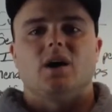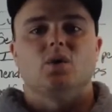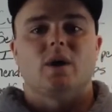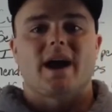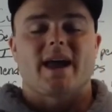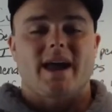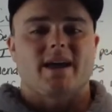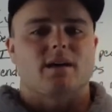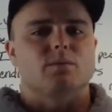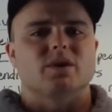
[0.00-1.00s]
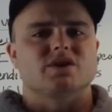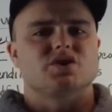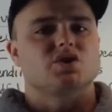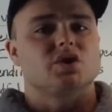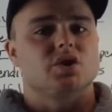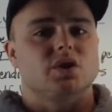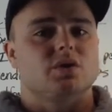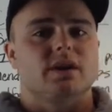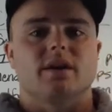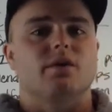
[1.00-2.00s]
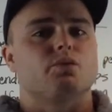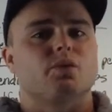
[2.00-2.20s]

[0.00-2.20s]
who I am, which it